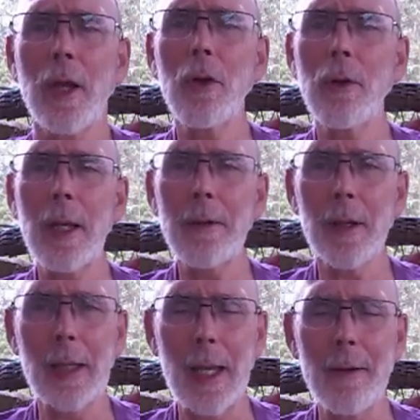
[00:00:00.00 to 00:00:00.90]
You need
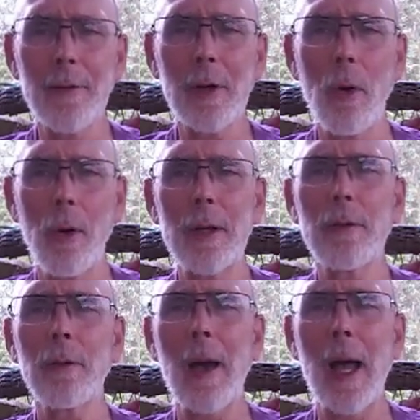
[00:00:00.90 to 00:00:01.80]
to live
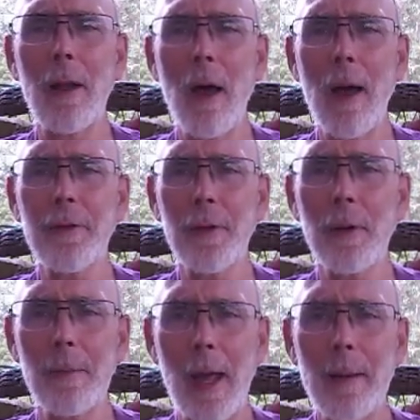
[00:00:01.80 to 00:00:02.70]
according to my laws and
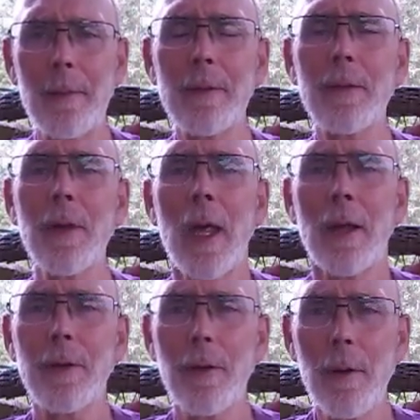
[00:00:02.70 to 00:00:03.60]
commandments
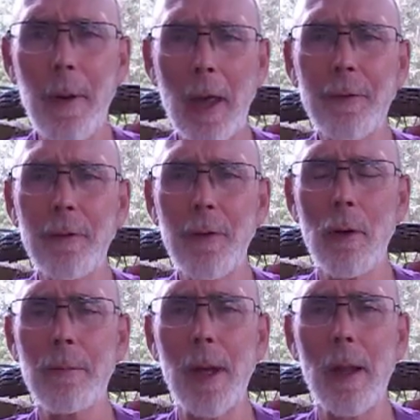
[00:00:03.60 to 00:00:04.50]
to the best of
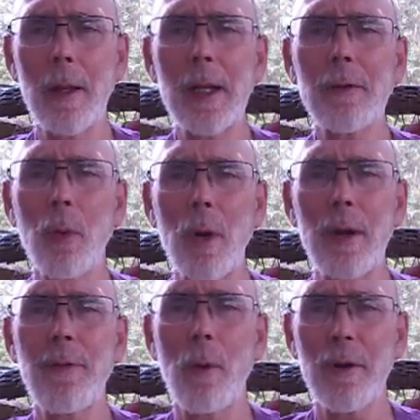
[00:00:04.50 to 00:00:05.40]
your ability
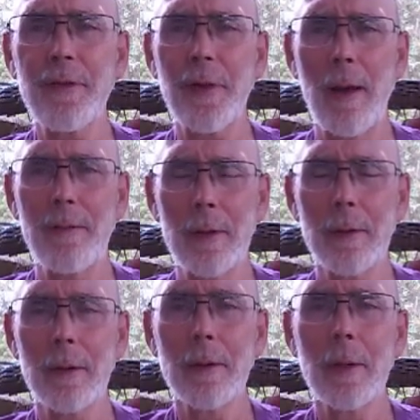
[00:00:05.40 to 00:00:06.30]
24 7.